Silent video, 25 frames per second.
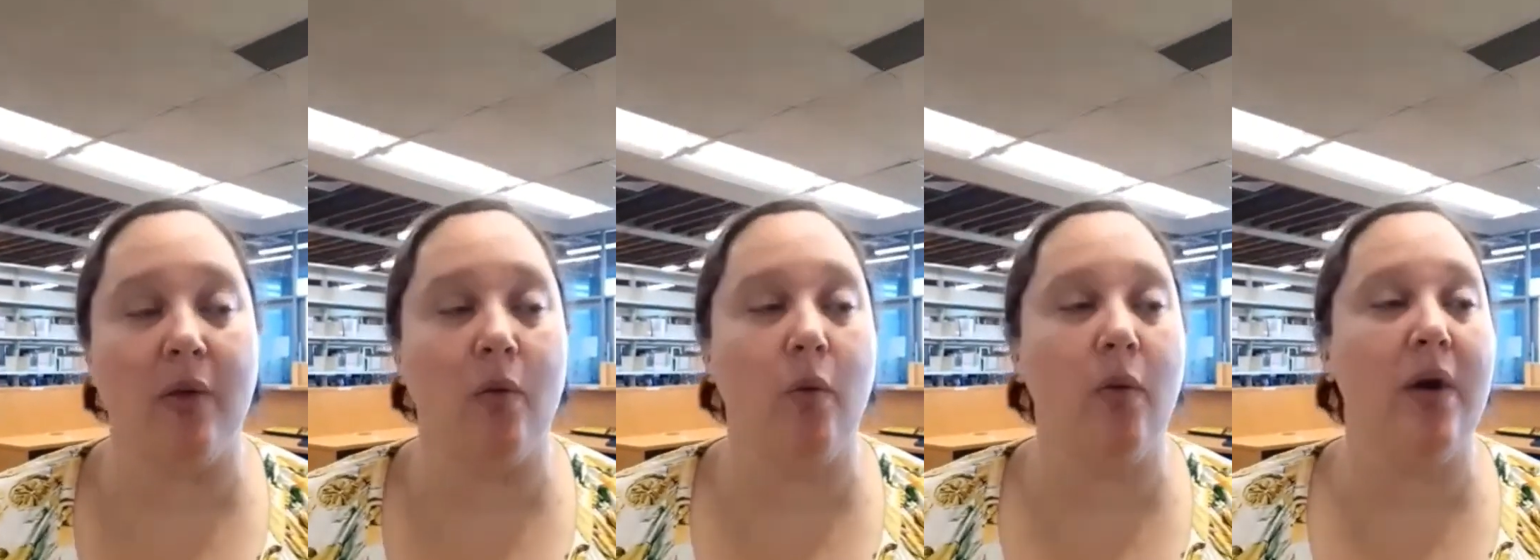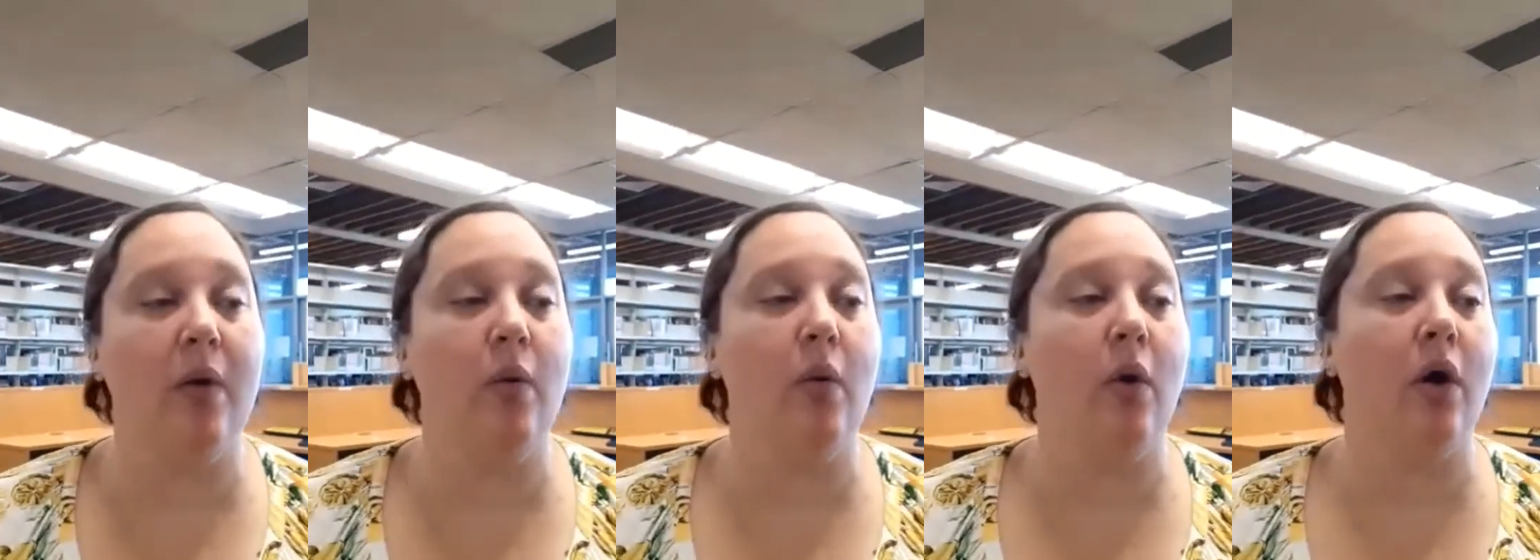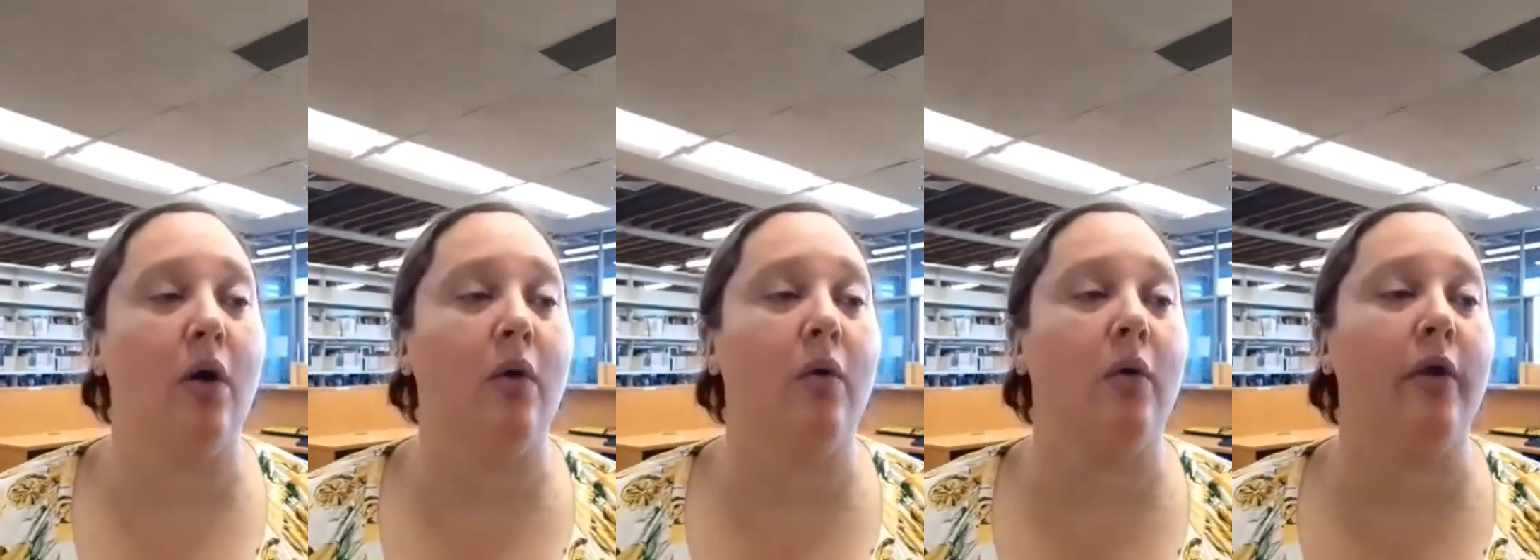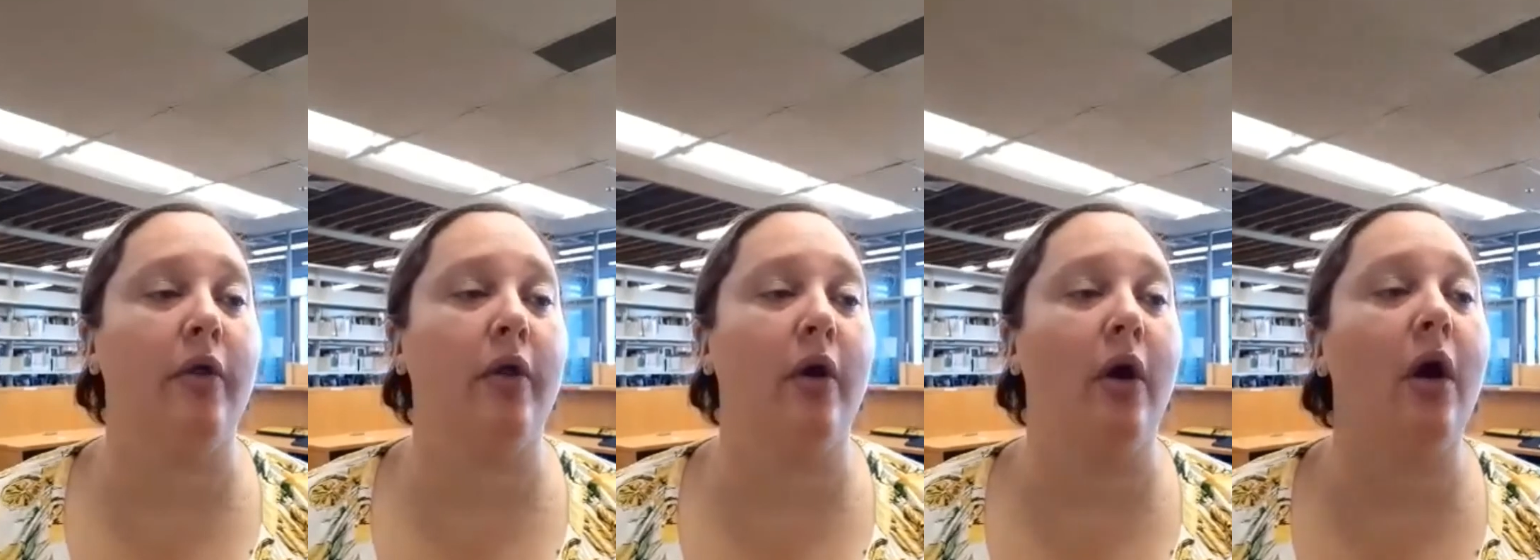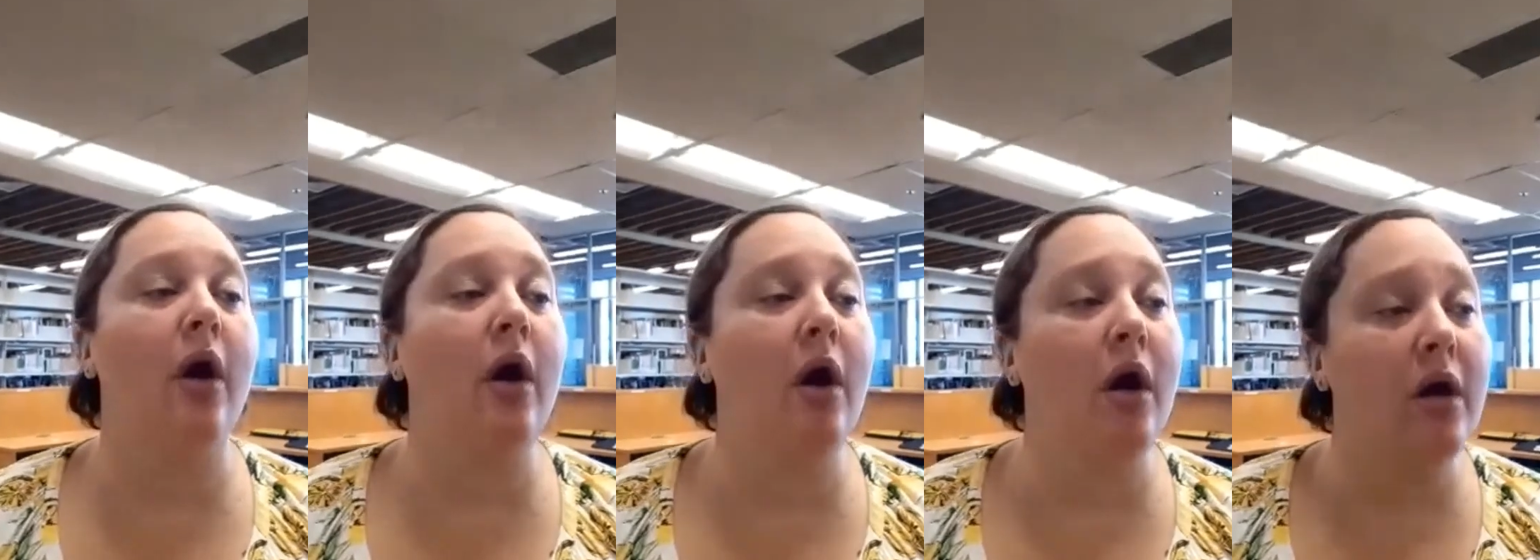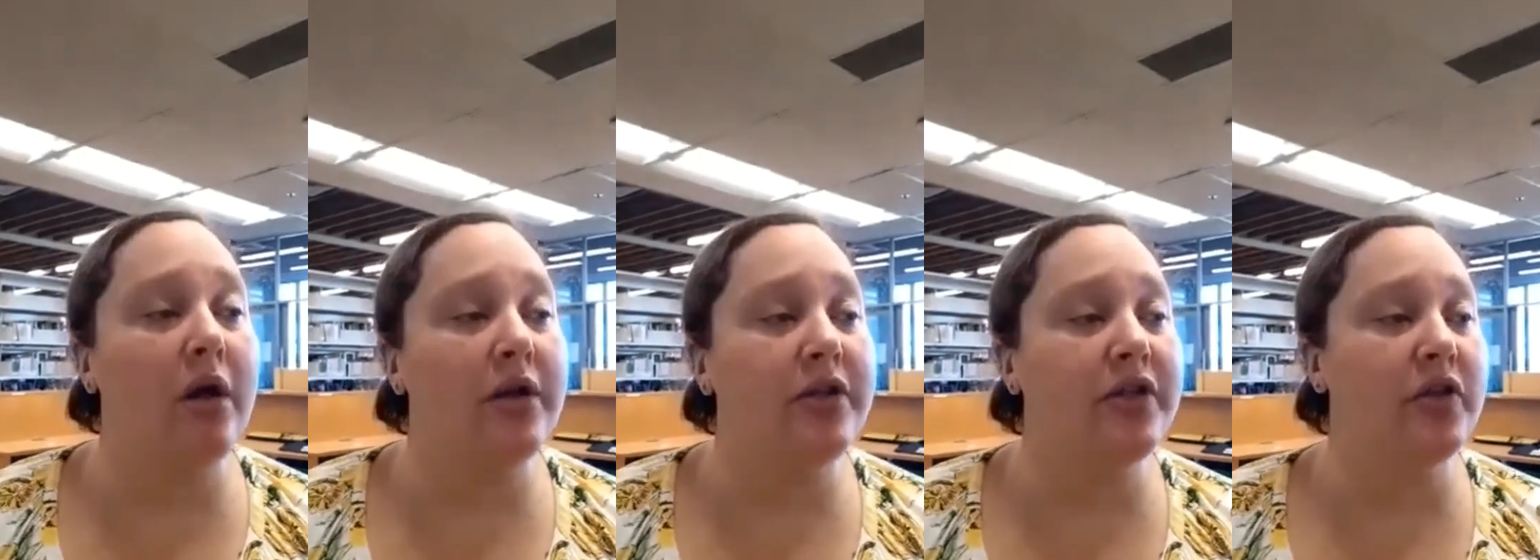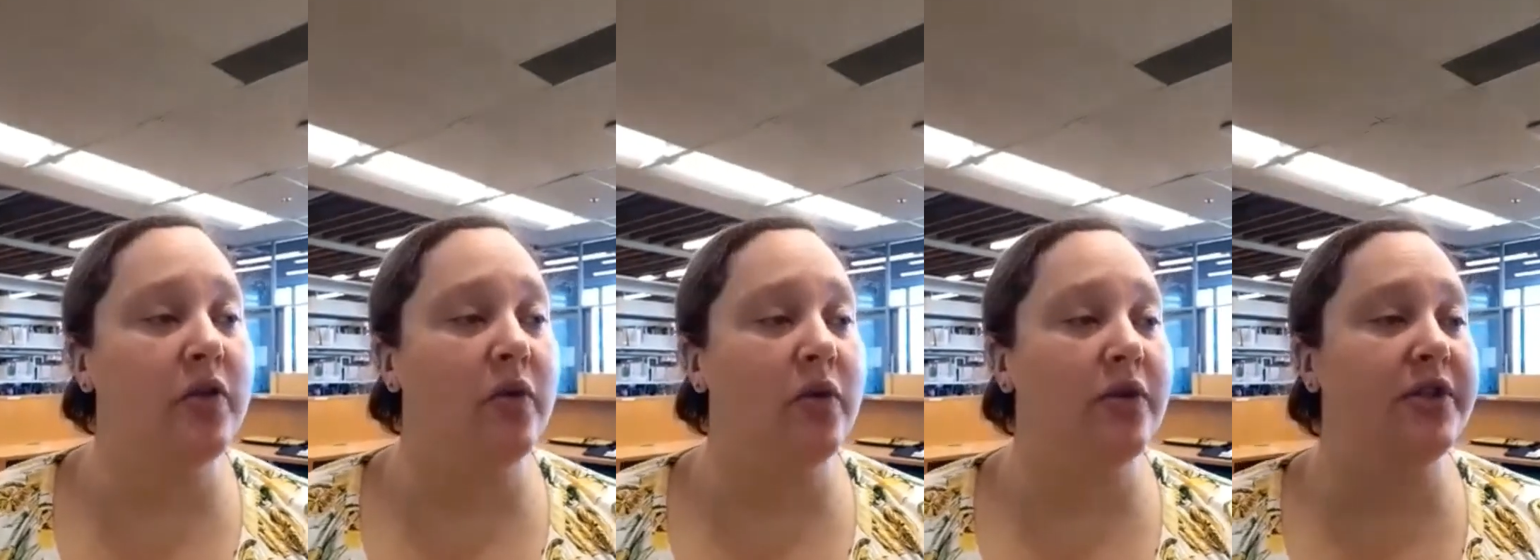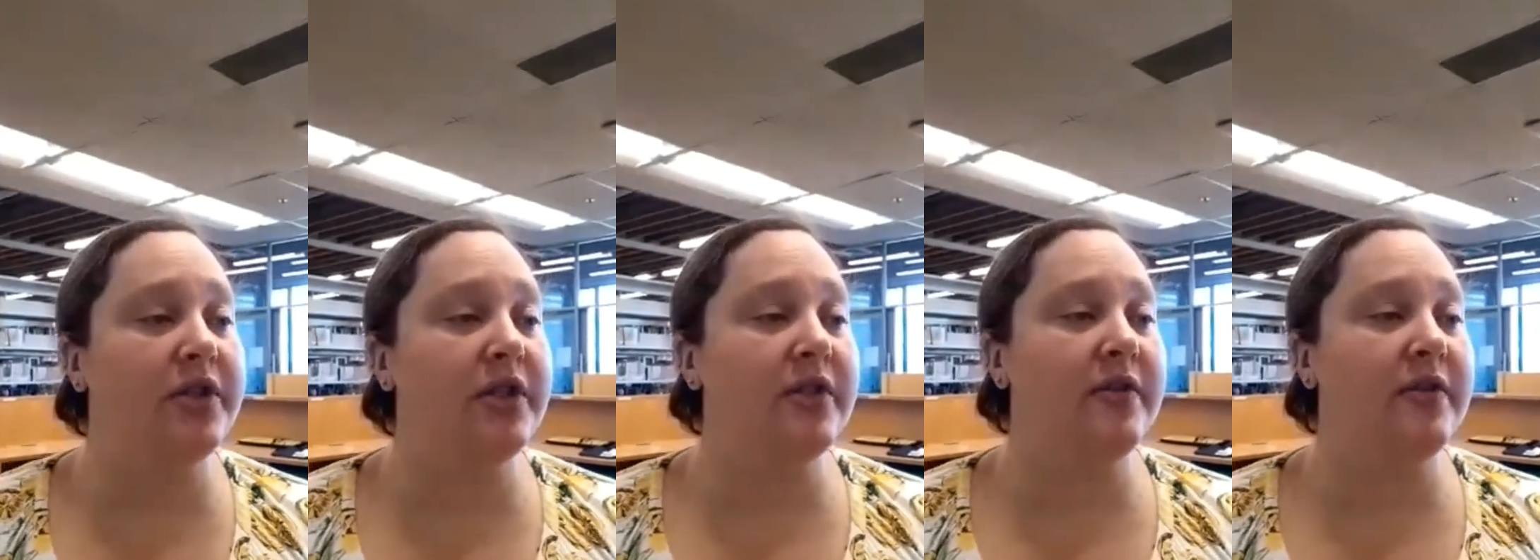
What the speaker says: We work with all sorts